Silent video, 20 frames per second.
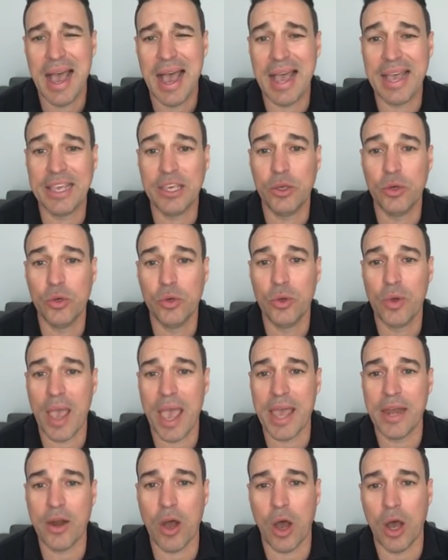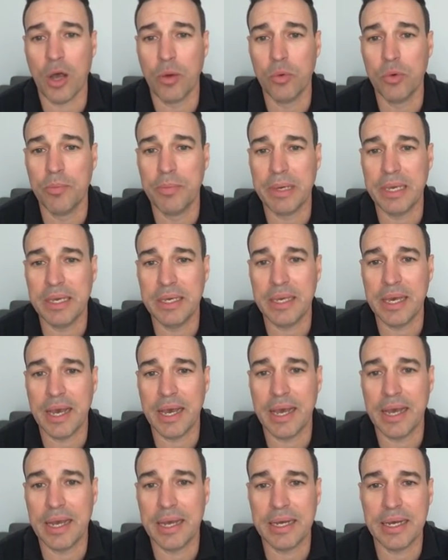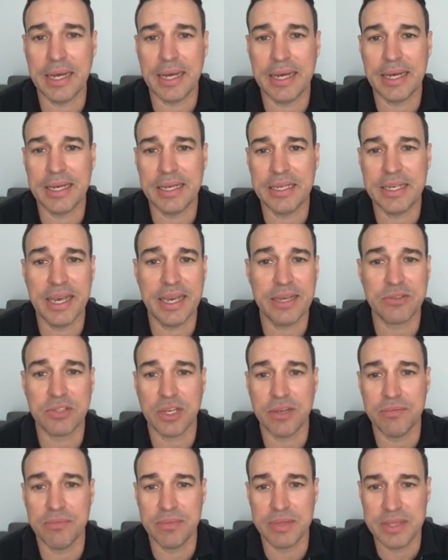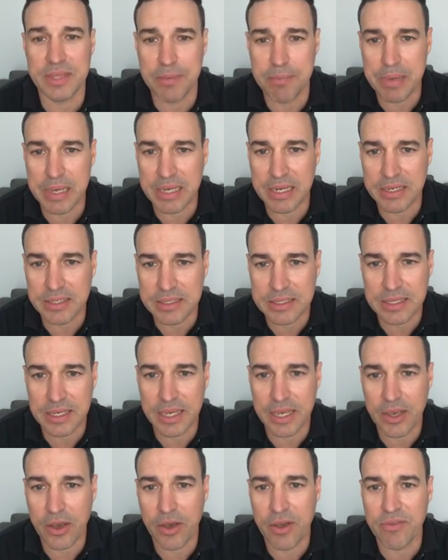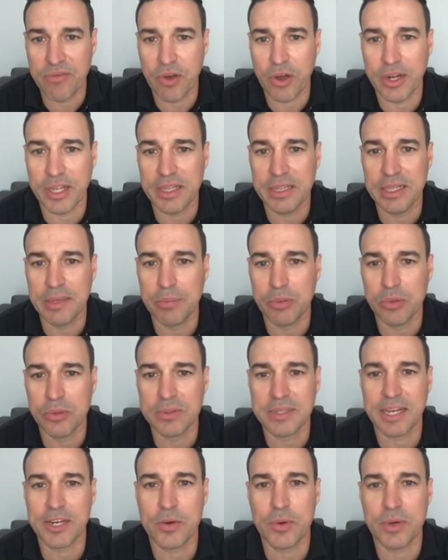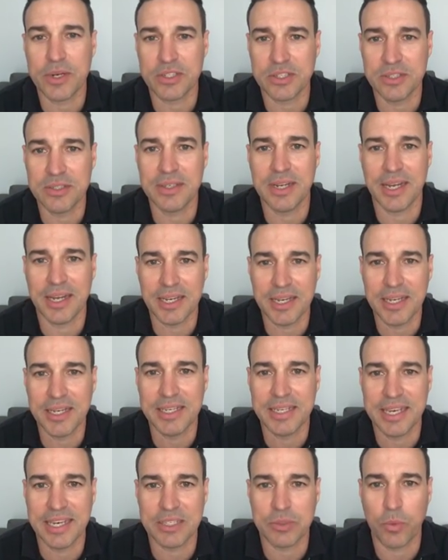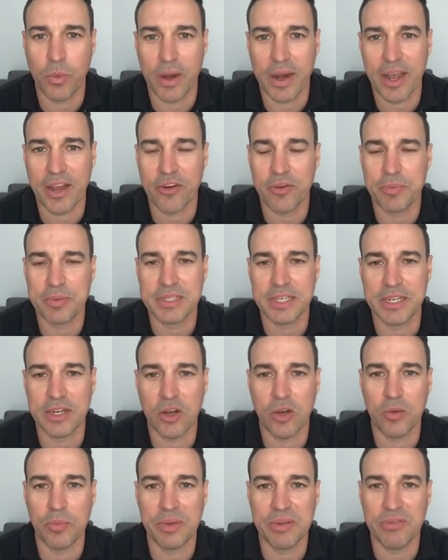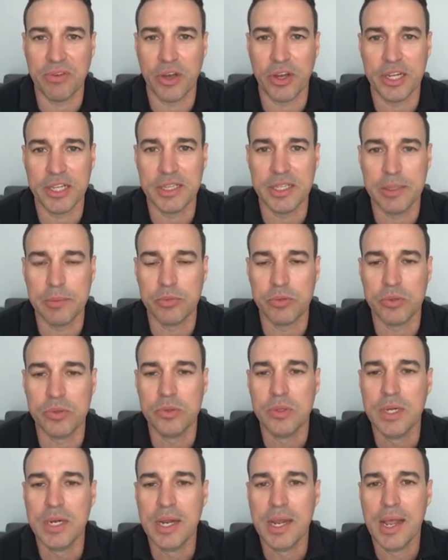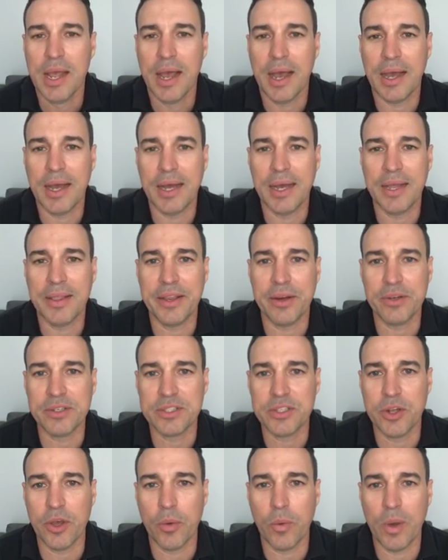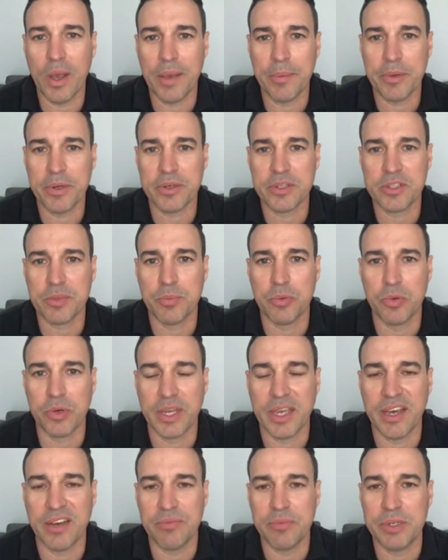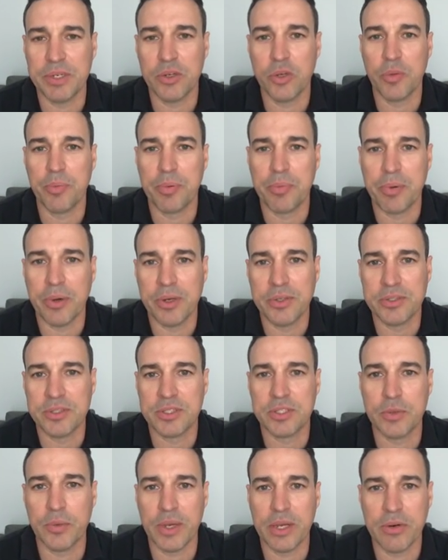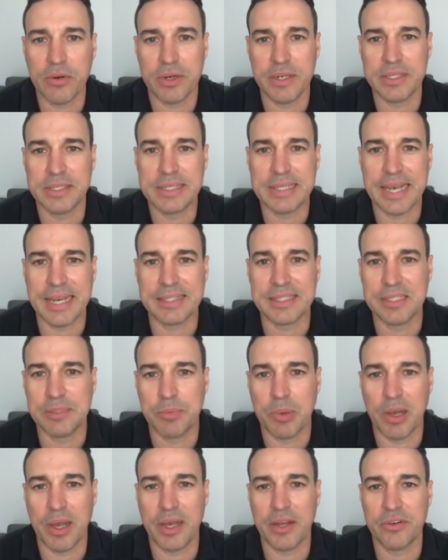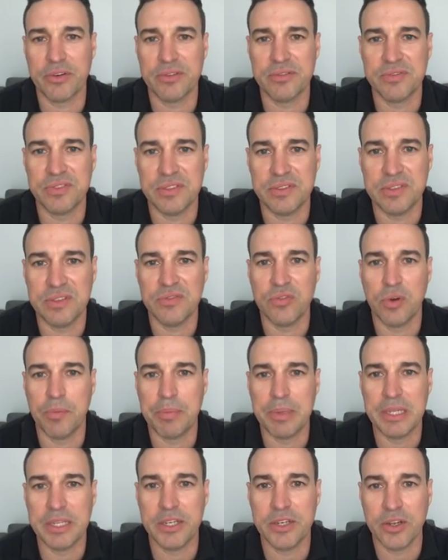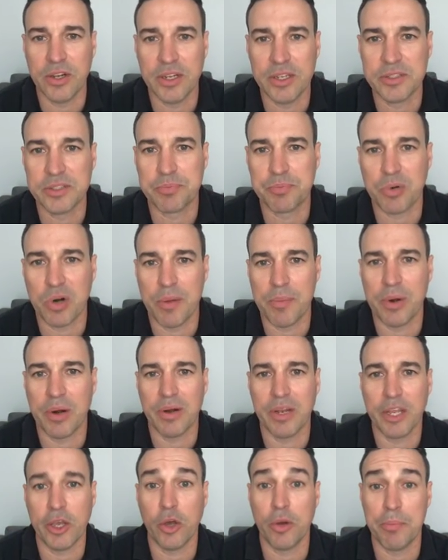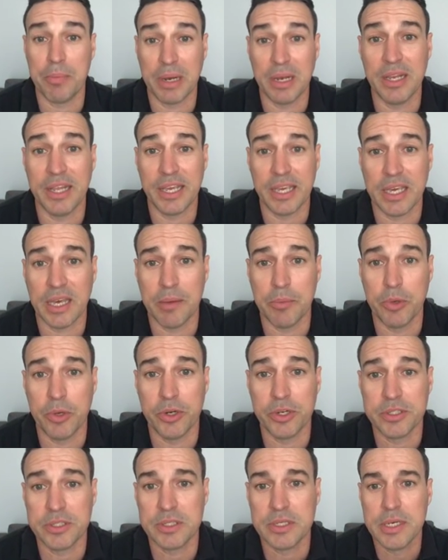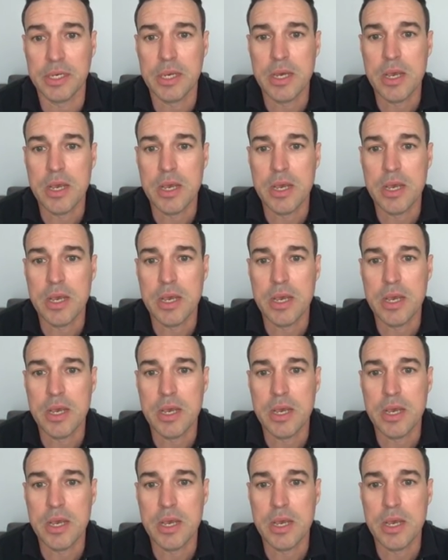AU, and I will be, the bearded CEO voting Liberal. Is that a question? Yes, 100% I'll be voting Liberal. There is no way I'm going to support a government who proposes to increase taxes by $154 billion, primarily on middle income earners.